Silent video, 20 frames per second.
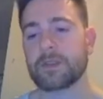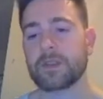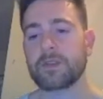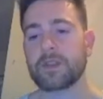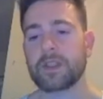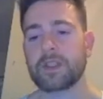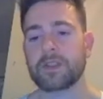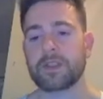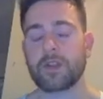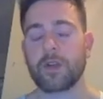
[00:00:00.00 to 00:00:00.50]
You
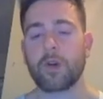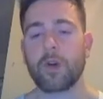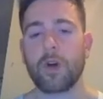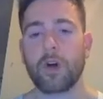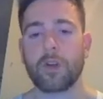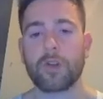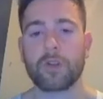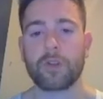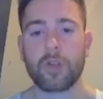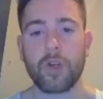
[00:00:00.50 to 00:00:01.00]
need to know
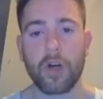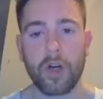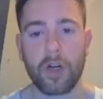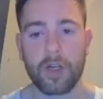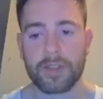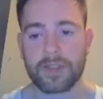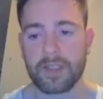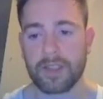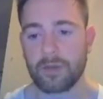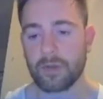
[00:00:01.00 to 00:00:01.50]
all the
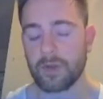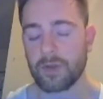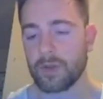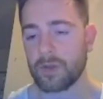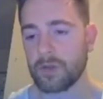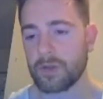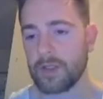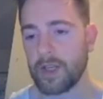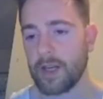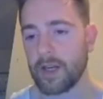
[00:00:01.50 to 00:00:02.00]
laws that
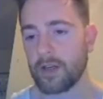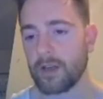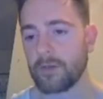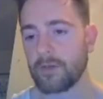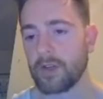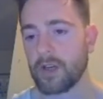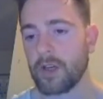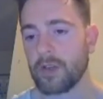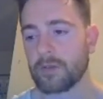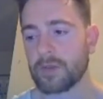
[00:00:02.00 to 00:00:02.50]
are
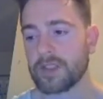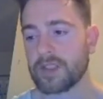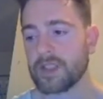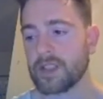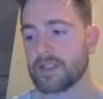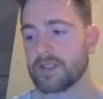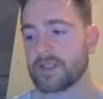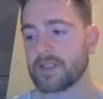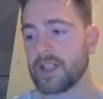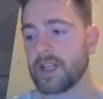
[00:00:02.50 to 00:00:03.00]
involved with
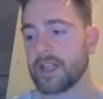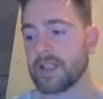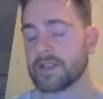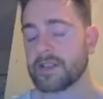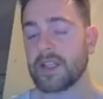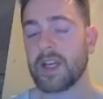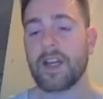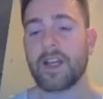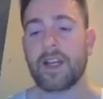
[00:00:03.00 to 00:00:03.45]
sales tax,